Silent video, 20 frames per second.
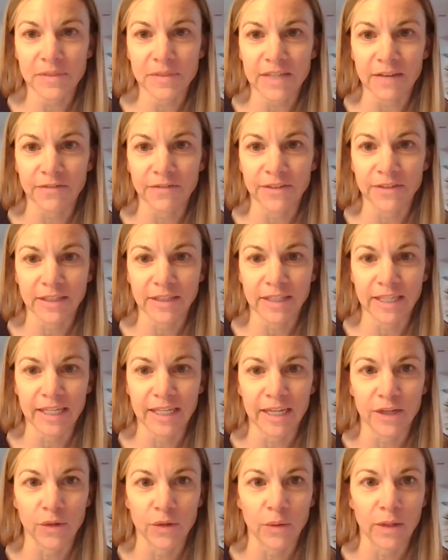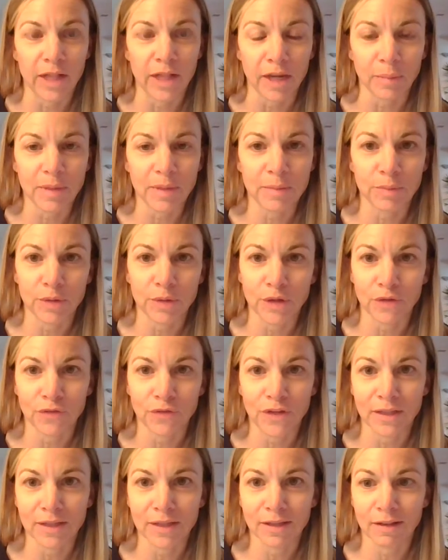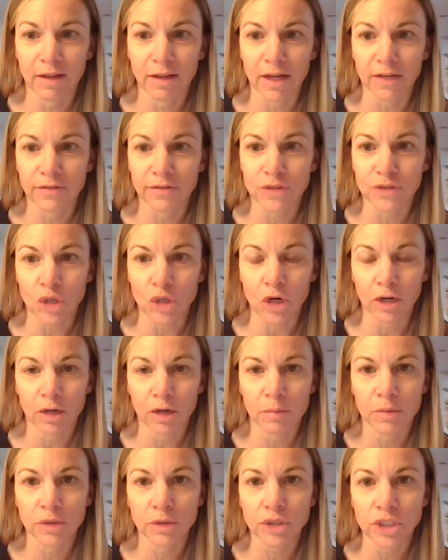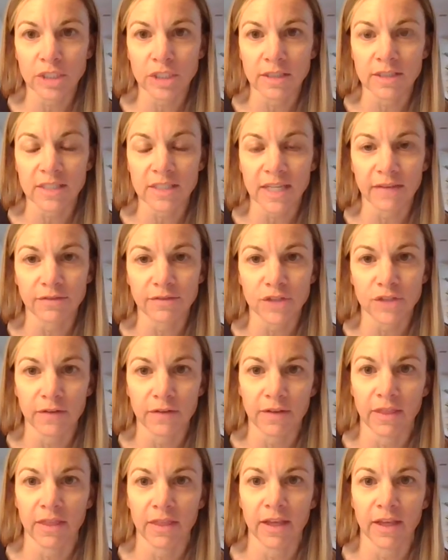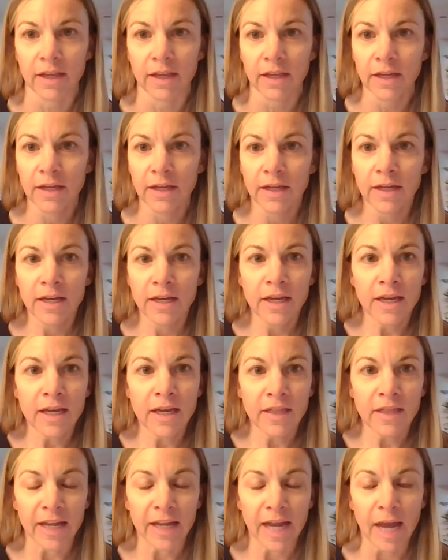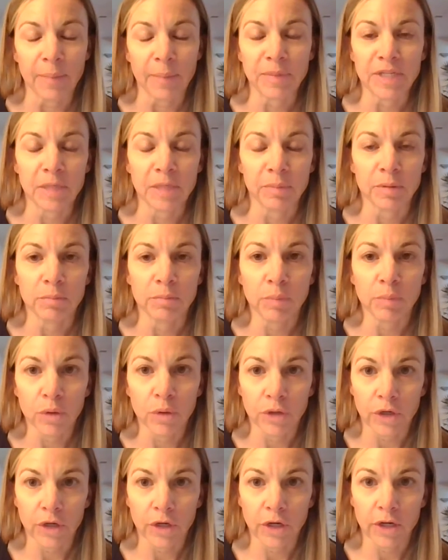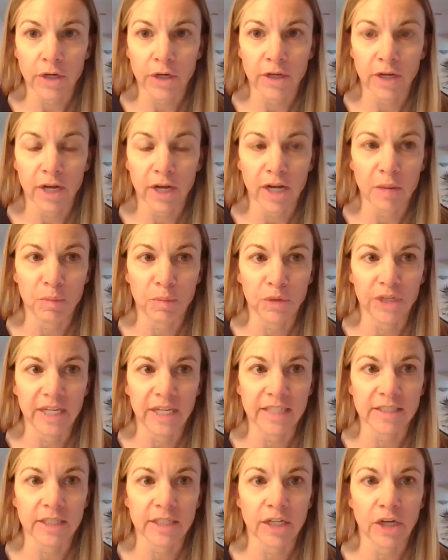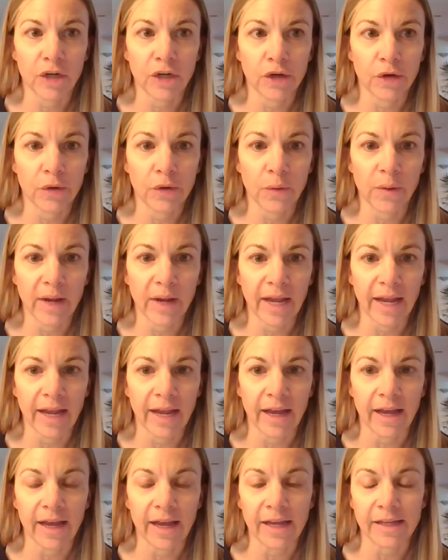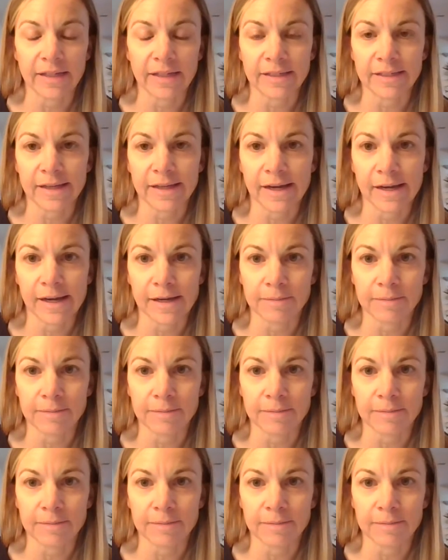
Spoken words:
Definitely, I know a lot of people are feeling a lot of strong emotions after everything that happened up in Boulder a couple days ago. And